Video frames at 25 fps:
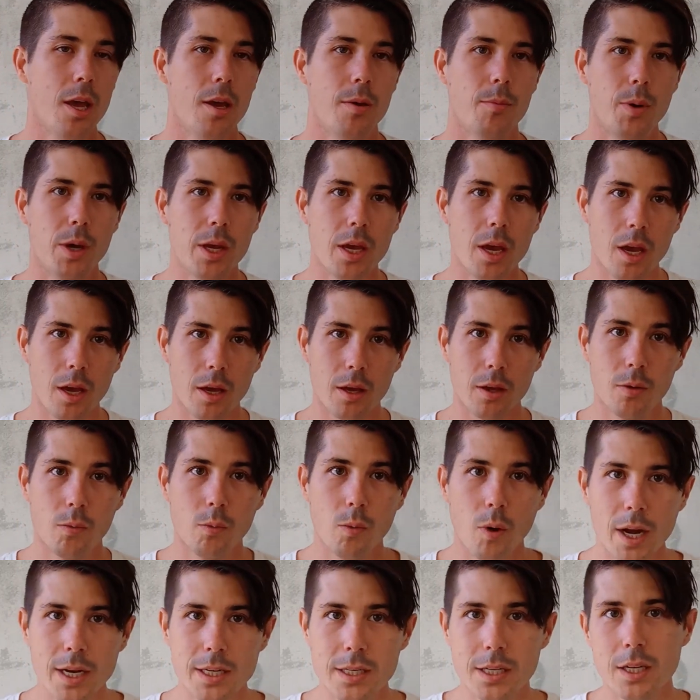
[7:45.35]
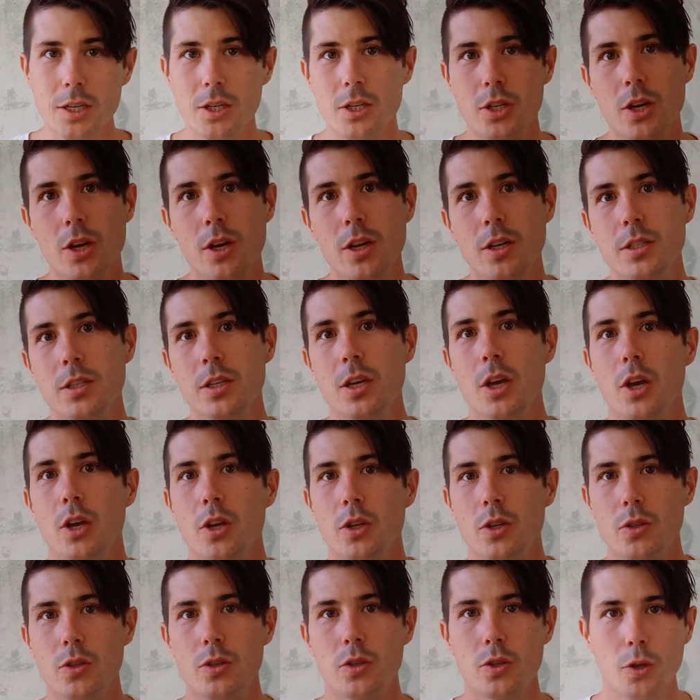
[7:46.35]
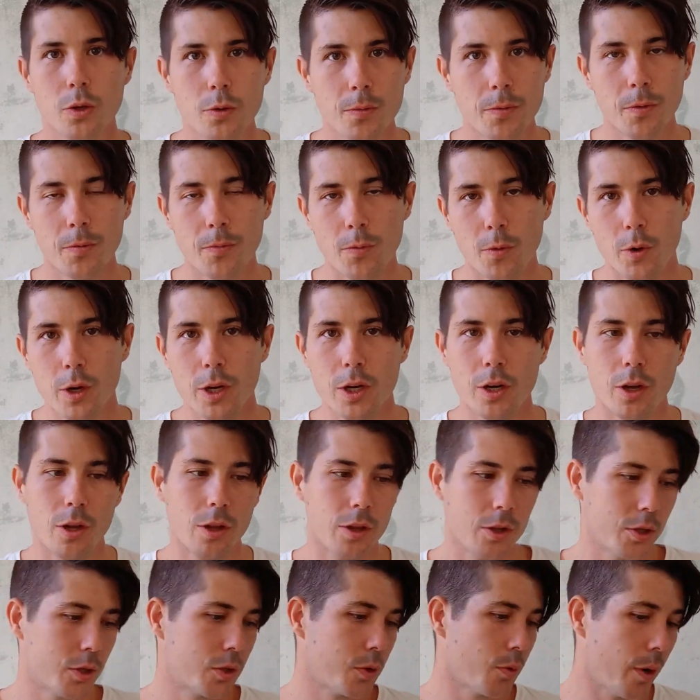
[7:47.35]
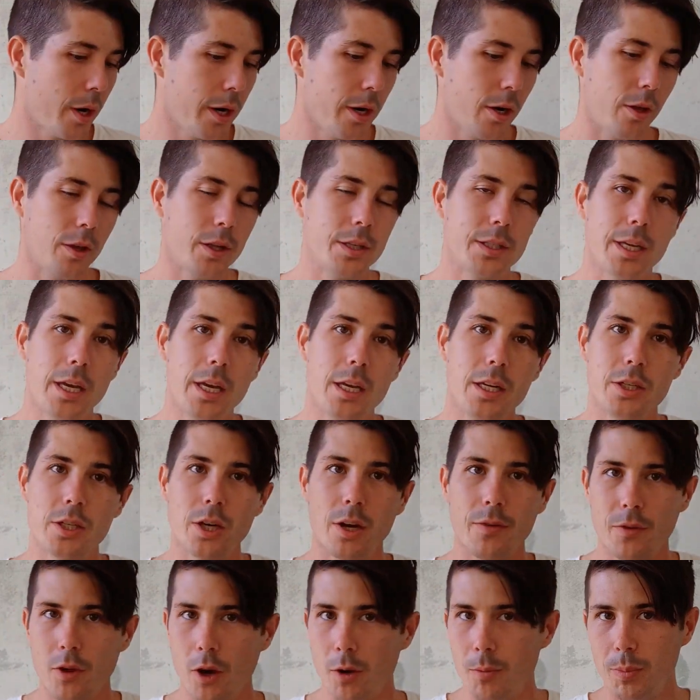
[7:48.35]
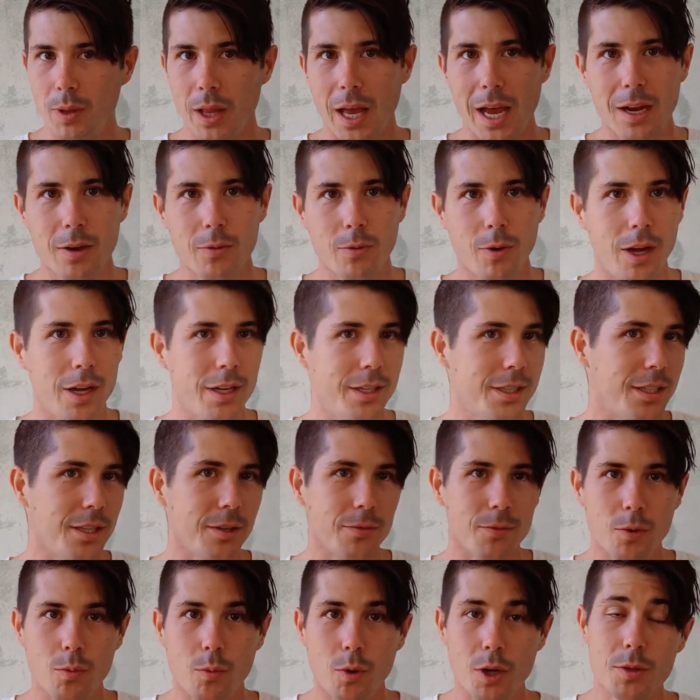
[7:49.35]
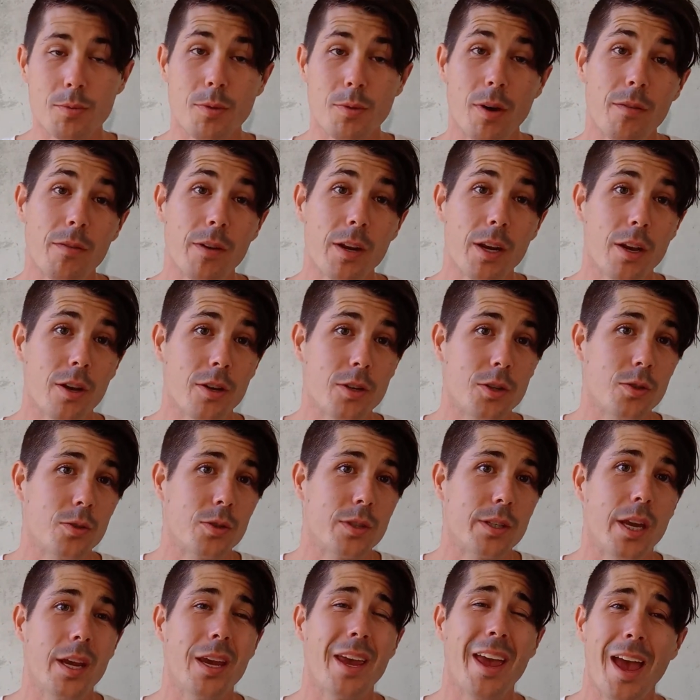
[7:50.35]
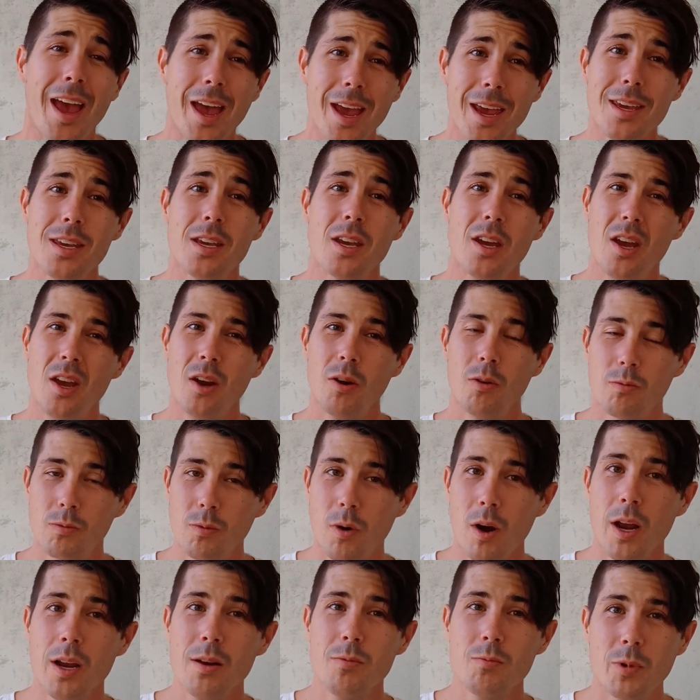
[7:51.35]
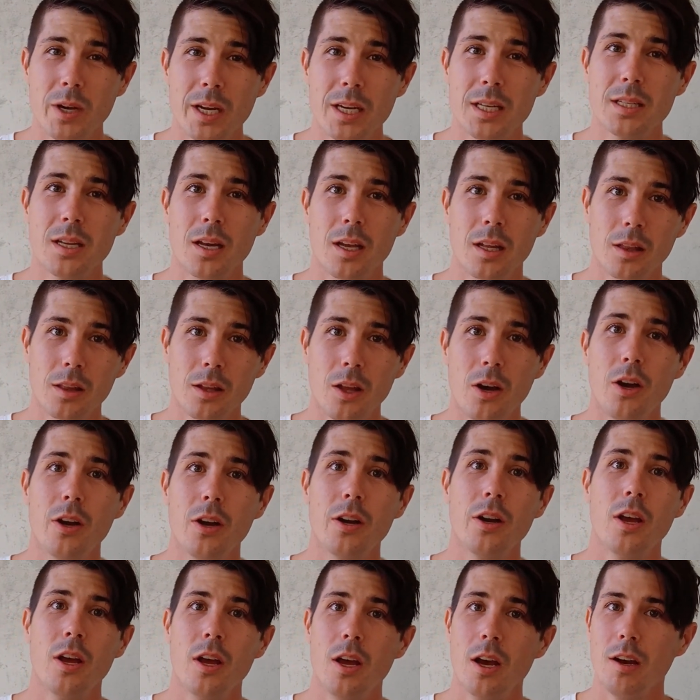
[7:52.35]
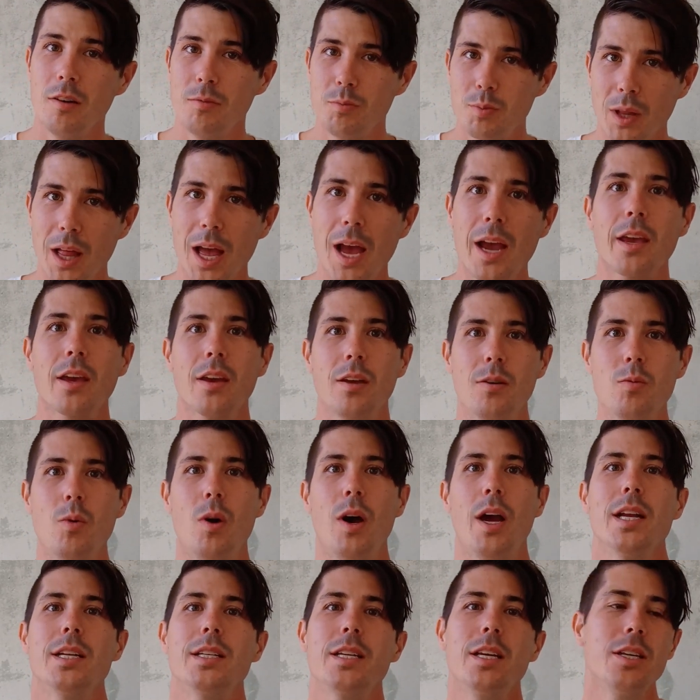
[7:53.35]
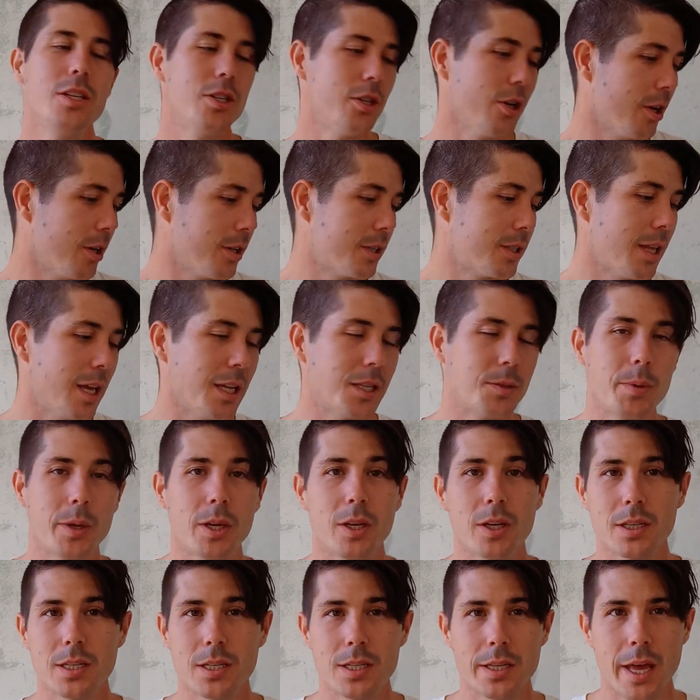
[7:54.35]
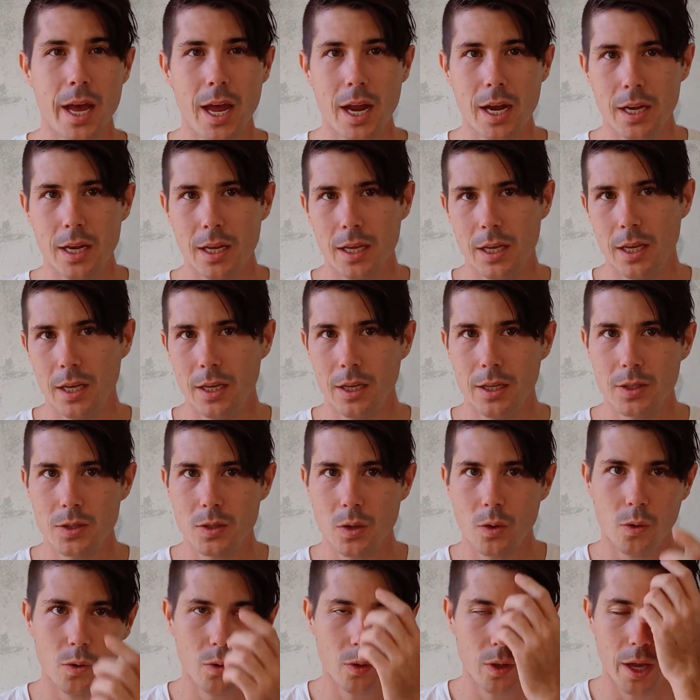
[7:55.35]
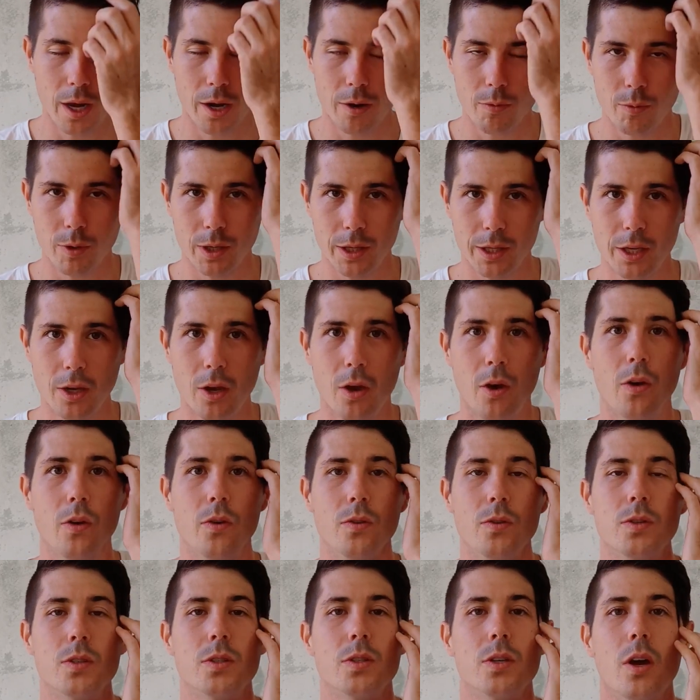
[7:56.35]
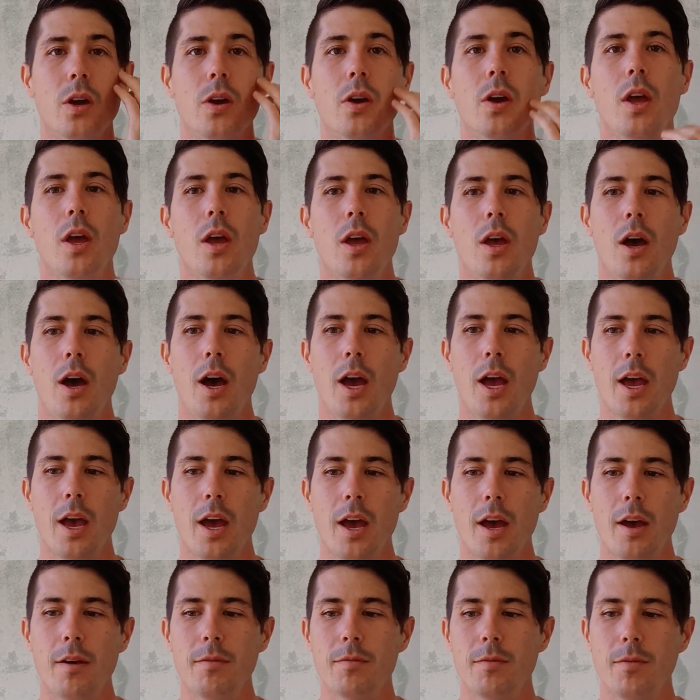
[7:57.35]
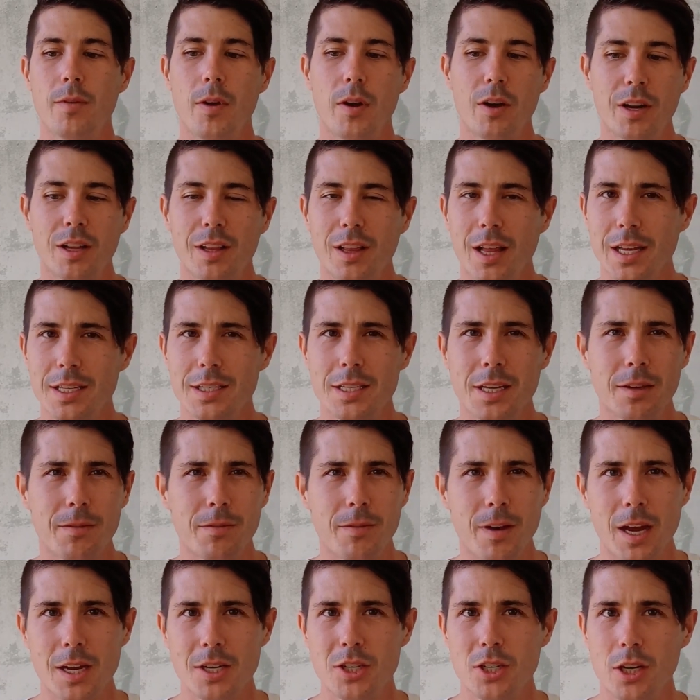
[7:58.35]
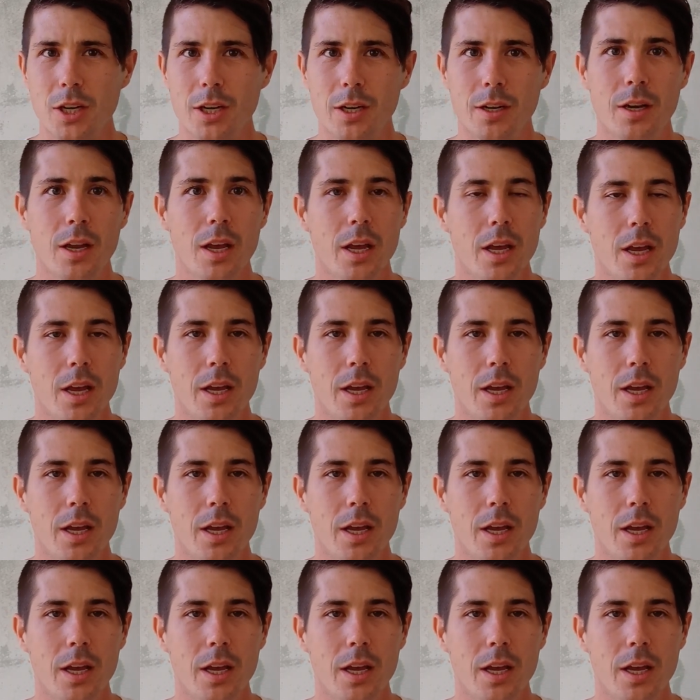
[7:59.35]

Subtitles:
But yeah, white t-shirts, two for $40, $20 each. I've got black ones. If you watch my videos, you'll see, hey, Ryan wears a lot of black and white t-shirts. That's because that is all I really own. So I have a very classic fashion.